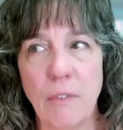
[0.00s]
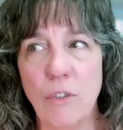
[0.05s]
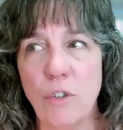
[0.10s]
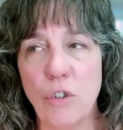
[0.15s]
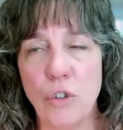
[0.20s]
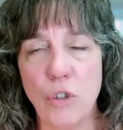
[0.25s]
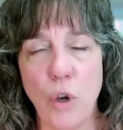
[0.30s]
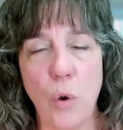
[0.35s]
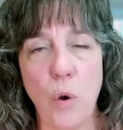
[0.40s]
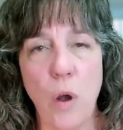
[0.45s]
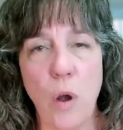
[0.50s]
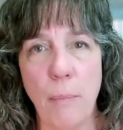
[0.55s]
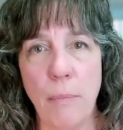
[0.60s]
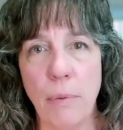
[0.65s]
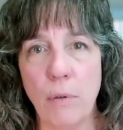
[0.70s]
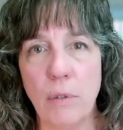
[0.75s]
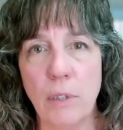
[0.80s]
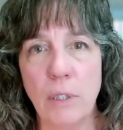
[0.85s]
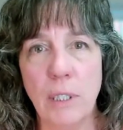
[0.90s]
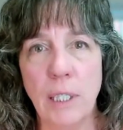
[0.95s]
So
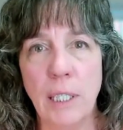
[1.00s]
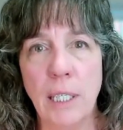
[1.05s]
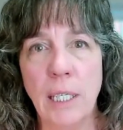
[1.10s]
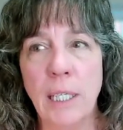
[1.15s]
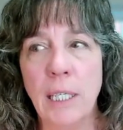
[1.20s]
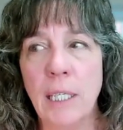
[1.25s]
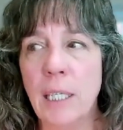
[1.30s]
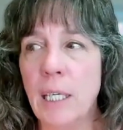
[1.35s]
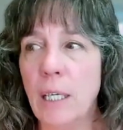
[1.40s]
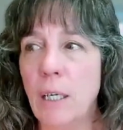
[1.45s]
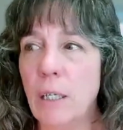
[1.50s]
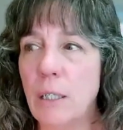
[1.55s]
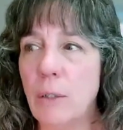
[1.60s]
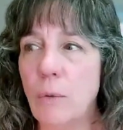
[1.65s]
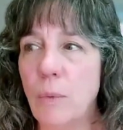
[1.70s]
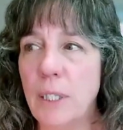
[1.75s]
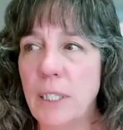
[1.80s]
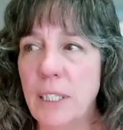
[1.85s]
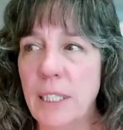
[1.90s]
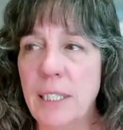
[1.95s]
humbled.
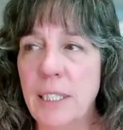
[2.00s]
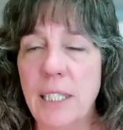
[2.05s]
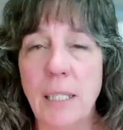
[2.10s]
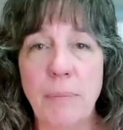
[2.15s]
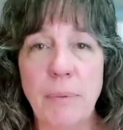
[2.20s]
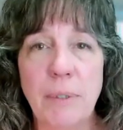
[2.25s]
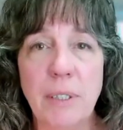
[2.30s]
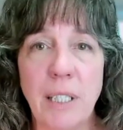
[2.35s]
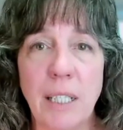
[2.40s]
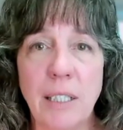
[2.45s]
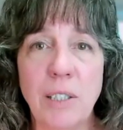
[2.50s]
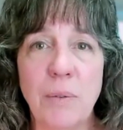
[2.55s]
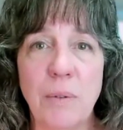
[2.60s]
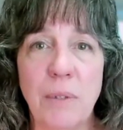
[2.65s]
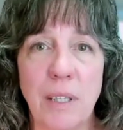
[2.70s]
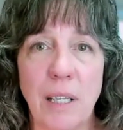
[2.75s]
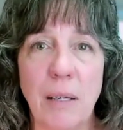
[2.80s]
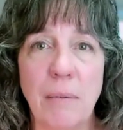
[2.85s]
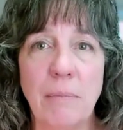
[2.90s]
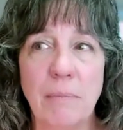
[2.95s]
We did keep in touch
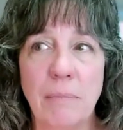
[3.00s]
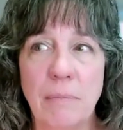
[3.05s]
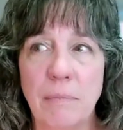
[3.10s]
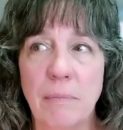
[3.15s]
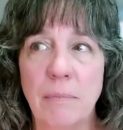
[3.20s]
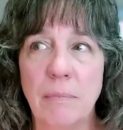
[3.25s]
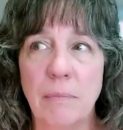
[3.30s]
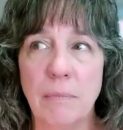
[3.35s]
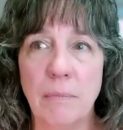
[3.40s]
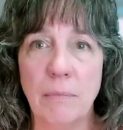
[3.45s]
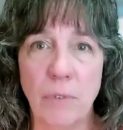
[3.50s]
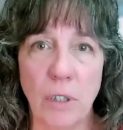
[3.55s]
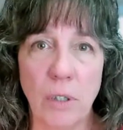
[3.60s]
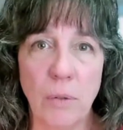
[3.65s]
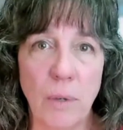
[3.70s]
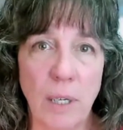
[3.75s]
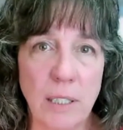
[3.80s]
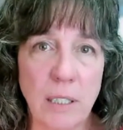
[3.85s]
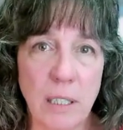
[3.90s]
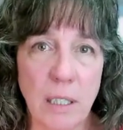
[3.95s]
with them for
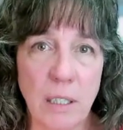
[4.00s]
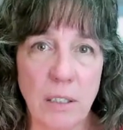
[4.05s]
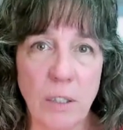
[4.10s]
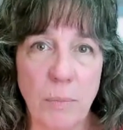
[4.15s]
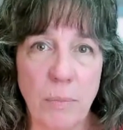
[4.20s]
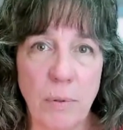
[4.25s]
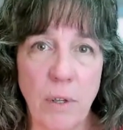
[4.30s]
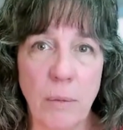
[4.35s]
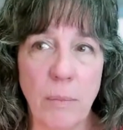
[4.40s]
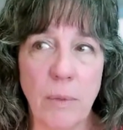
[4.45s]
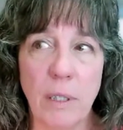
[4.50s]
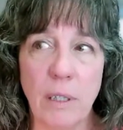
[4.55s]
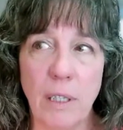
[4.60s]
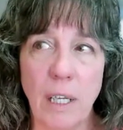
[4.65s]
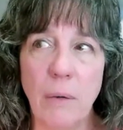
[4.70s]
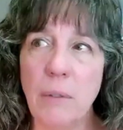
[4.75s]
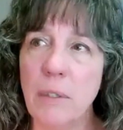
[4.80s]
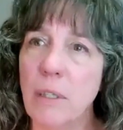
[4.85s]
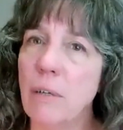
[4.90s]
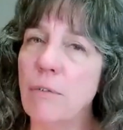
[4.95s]
the rest of their deployment.
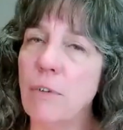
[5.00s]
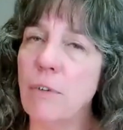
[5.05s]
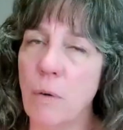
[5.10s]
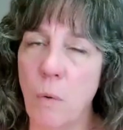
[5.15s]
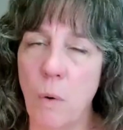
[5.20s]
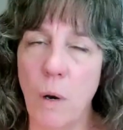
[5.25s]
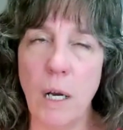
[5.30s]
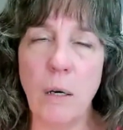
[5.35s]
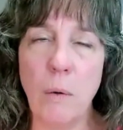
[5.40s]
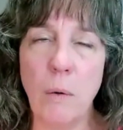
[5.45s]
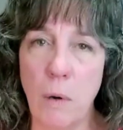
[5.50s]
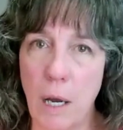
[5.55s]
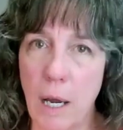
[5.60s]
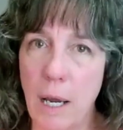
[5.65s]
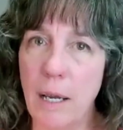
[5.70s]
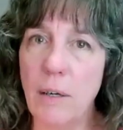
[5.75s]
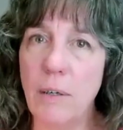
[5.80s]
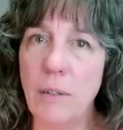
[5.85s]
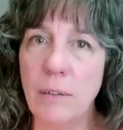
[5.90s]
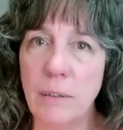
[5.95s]
They were there for quite a
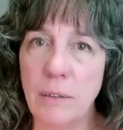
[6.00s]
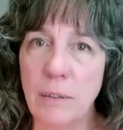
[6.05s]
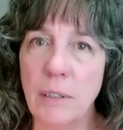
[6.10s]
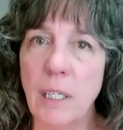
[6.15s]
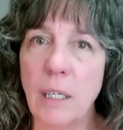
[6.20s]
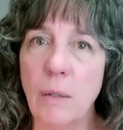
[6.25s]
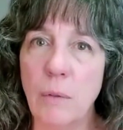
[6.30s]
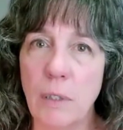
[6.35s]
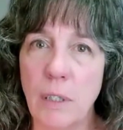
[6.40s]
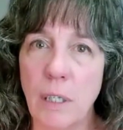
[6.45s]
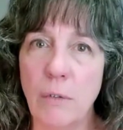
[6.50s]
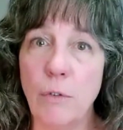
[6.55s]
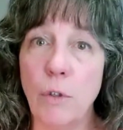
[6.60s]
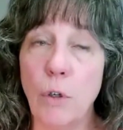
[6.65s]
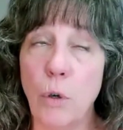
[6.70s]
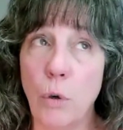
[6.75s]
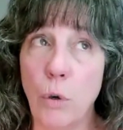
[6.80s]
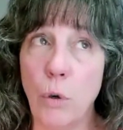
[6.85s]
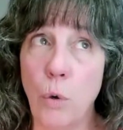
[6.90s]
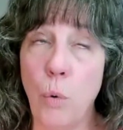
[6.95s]
while. They were there
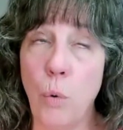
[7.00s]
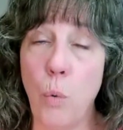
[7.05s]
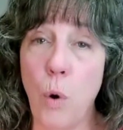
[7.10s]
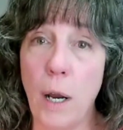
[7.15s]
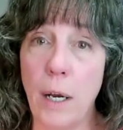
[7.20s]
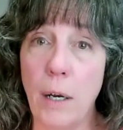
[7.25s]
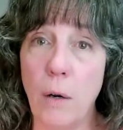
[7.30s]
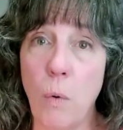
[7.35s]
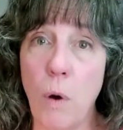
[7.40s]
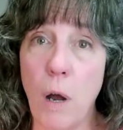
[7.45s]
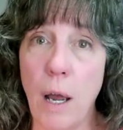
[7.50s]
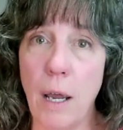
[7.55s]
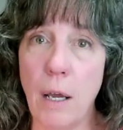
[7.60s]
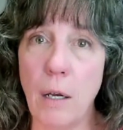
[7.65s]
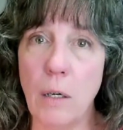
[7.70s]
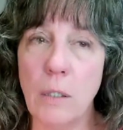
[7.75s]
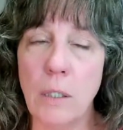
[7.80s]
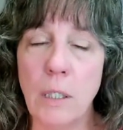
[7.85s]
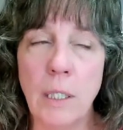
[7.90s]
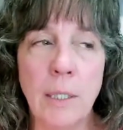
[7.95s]
for quite a
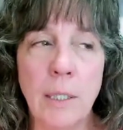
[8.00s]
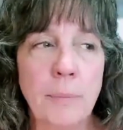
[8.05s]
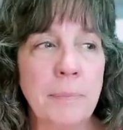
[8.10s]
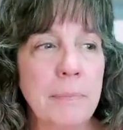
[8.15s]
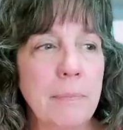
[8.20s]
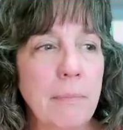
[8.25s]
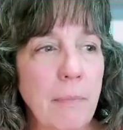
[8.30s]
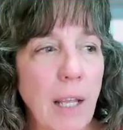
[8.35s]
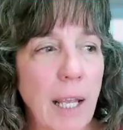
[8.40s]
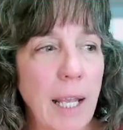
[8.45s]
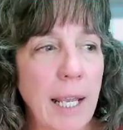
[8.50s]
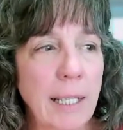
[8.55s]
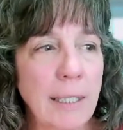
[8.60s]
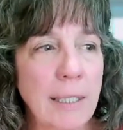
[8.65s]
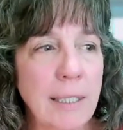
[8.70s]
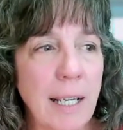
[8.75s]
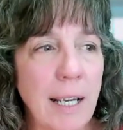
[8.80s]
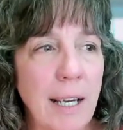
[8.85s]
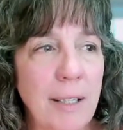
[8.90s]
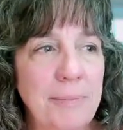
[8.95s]
while,
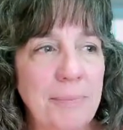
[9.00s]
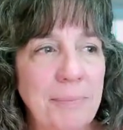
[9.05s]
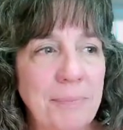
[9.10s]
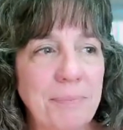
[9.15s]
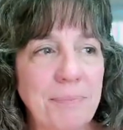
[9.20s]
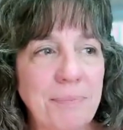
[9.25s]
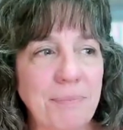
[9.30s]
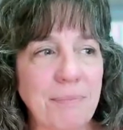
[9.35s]
and uh,